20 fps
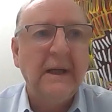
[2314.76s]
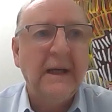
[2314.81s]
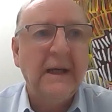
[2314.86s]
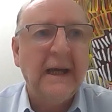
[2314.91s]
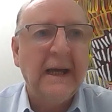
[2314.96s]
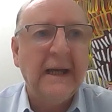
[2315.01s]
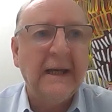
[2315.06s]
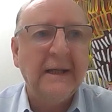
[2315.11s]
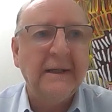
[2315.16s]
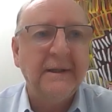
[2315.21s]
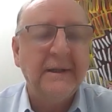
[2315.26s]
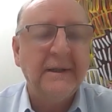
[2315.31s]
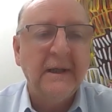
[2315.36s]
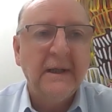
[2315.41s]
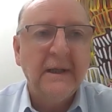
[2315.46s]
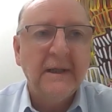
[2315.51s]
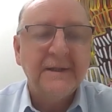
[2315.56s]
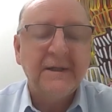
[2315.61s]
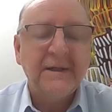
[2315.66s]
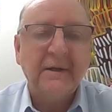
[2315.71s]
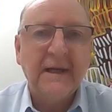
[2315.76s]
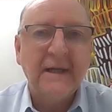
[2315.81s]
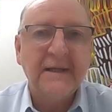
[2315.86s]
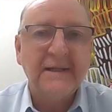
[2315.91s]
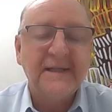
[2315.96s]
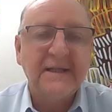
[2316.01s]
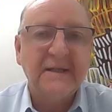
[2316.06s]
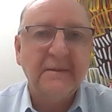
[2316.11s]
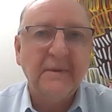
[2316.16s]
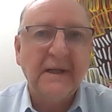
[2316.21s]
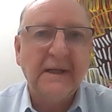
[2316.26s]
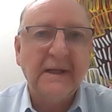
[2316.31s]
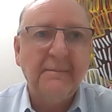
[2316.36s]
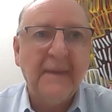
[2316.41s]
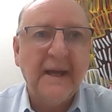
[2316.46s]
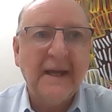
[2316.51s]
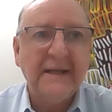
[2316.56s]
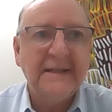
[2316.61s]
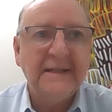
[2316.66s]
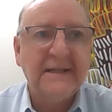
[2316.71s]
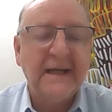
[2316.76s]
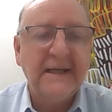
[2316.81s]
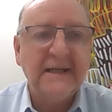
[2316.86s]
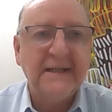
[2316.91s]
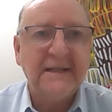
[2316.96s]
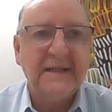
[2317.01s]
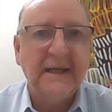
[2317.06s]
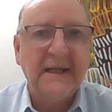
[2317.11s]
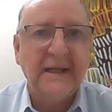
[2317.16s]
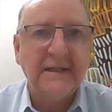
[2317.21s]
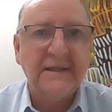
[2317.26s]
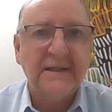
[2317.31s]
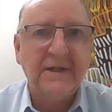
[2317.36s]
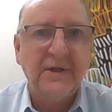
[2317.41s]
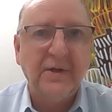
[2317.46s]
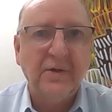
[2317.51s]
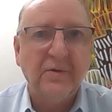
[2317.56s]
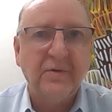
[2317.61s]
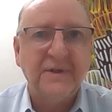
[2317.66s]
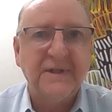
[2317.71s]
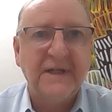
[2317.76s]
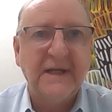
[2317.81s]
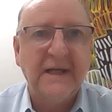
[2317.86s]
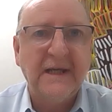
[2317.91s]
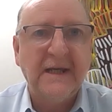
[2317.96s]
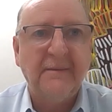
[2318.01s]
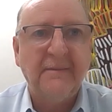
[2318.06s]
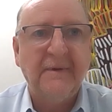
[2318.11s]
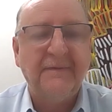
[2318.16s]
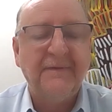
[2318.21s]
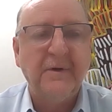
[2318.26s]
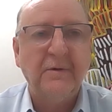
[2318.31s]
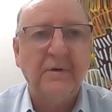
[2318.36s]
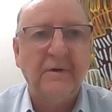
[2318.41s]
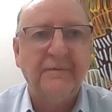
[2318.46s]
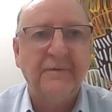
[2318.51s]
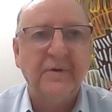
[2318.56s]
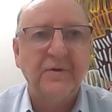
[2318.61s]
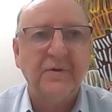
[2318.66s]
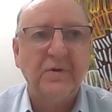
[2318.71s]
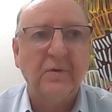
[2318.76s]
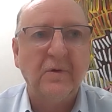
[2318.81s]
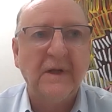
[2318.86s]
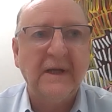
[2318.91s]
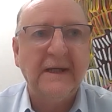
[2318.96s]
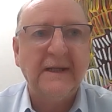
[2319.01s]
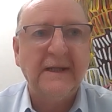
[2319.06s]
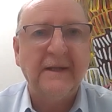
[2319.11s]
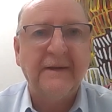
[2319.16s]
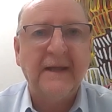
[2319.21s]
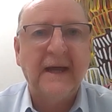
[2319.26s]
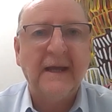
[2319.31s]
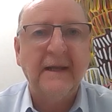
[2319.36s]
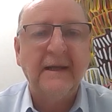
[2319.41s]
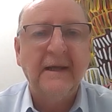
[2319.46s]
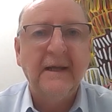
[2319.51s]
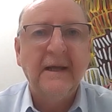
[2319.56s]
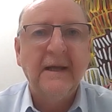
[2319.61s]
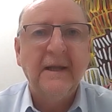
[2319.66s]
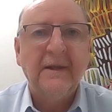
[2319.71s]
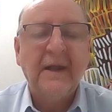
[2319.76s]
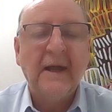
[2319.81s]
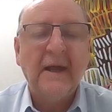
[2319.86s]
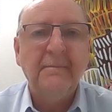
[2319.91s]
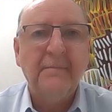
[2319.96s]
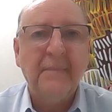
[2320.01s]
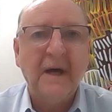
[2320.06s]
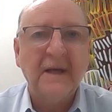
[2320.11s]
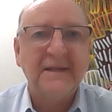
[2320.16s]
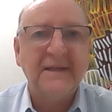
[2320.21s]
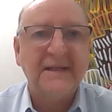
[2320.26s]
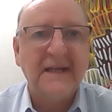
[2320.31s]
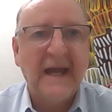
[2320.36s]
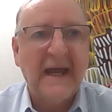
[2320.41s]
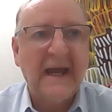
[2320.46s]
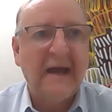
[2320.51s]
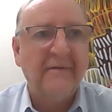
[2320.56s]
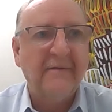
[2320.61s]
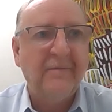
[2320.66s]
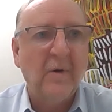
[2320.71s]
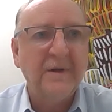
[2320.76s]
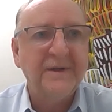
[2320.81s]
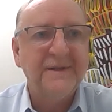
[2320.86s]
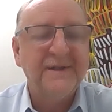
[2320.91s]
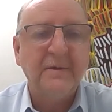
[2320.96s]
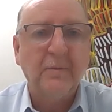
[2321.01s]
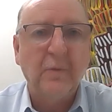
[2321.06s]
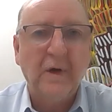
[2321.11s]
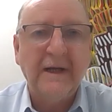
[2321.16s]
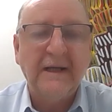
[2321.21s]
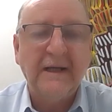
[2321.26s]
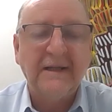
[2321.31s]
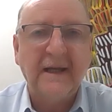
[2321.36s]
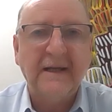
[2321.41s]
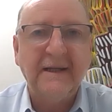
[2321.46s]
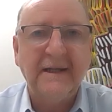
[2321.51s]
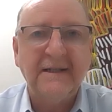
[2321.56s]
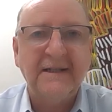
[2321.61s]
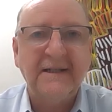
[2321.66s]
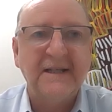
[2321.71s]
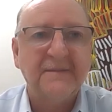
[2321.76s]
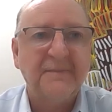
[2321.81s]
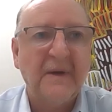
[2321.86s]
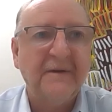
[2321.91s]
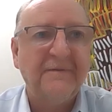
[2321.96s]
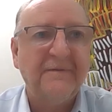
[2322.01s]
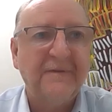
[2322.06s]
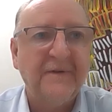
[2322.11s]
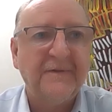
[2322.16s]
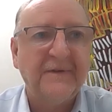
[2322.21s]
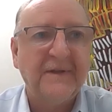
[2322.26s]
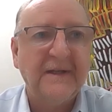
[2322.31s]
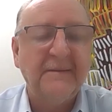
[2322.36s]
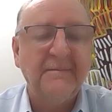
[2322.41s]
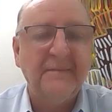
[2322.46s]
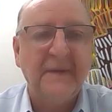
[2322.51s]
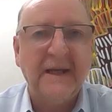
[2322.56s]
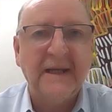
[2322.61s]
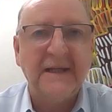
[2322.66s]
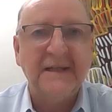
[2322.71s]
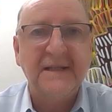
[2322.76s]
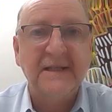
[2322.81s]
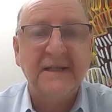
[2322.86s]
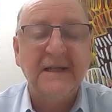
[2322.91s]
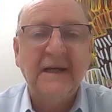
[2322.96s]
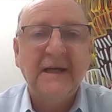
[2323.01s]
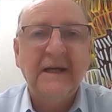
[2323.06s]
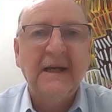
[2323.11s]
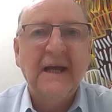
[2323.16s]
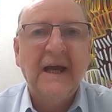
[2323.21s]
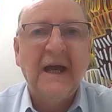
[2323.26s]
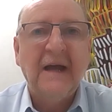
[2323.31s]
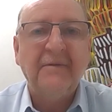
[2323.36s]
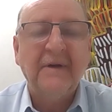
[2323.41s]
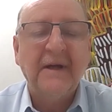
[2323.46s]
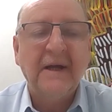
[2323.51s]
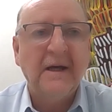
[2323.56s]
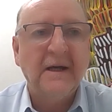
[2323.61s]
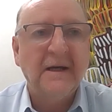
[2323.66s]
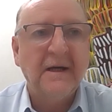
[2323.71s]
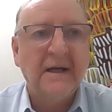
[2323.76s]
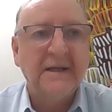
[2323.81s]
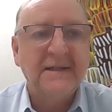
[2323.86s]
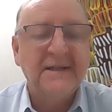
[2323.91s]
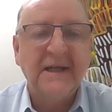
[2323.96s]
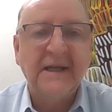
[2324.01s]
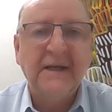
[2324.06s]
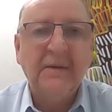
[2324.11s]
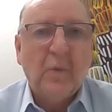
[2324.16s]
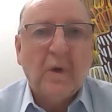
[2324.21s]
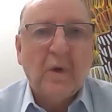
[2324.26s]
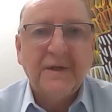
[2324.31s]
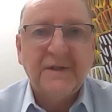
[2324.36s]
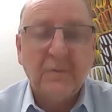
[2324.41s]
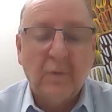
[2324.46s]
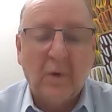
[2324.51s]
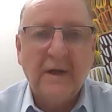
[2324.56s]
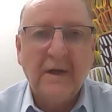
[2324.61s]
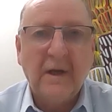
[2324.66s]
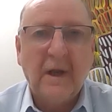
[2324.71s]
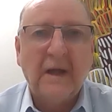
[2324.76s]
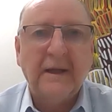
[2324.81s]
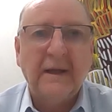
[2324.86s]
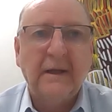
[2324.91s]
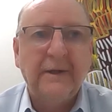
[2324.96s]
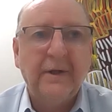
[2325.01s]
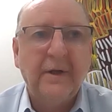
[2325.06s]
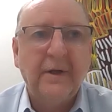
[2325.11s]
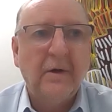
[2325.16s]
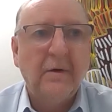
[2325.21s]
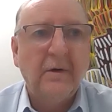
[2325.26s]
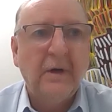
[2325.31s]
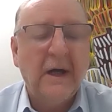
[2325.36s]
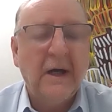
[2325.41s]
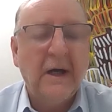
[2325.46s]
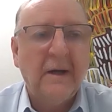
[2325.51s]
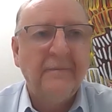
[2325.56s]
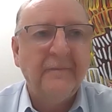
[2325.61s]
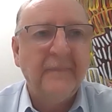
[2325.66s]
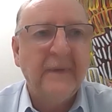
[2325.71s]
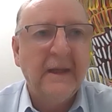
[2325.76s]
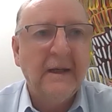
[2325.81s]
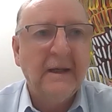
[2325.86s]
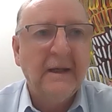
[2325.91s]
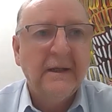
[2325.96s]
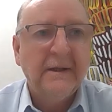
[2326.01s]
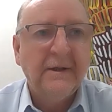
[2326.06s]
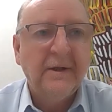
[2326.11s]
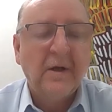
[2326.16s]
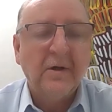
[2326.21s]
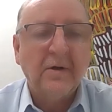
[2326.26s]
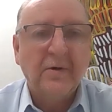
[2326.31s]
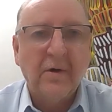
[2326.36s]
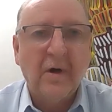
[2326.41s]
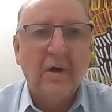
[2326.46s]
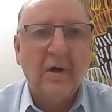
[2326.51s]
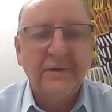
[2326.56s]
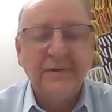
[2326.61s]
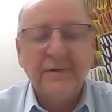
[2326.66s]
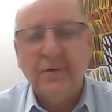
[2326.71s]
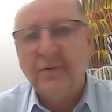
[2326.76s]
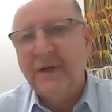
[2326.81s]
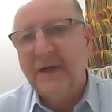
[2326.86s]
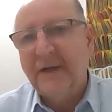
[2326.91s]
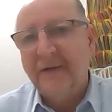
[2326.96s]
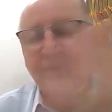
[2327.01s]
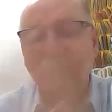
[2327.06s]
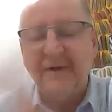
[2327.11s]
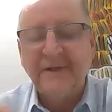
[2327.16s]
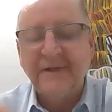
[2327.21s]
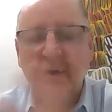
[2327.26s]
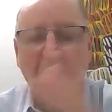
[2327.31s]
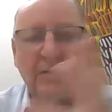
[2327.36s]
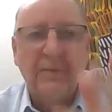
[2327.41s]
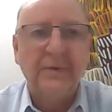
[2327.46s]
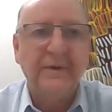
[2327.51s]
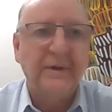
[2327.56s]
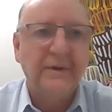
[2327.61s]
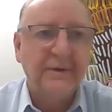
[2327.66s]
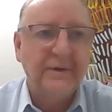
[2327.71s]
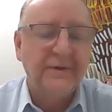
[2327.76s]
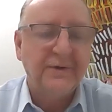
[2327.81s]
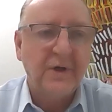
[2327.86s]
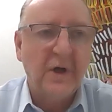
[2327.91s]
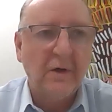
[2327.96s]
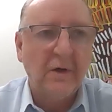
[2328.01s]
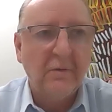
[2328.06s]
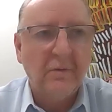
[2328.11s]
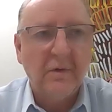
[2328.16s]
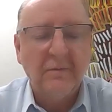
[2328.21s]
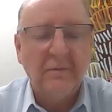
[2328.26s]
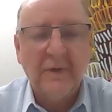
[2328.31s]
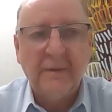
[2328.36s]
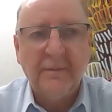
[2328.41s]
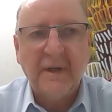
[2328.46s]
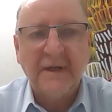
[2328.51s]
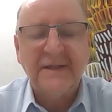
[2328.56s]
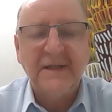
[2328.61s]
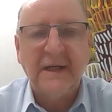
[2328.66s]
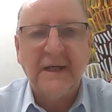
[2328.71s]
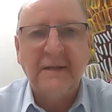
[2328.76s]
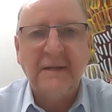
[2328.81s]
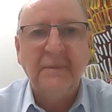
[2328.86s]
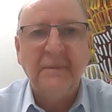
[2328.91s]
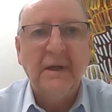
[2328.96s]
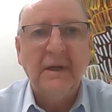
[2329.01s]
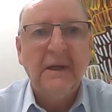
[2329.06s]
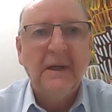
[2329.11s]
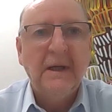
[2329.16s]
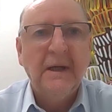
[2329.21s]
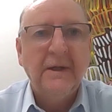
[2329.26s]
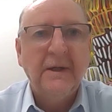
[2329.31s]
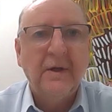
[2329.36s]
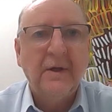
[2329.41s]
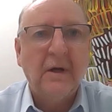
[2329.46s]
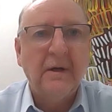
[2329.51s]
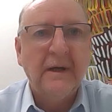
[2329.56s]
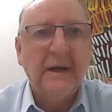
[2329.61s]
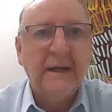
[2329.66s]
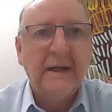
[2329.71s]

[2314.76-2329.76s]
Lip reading: And so again, similarly, mandating to your team, if you're a virtual leader, that they must have once a week, they need to spend 15 minutes having a team one-to-one, like, you know, Grant talking, for example, with Joe, one of my team, you know,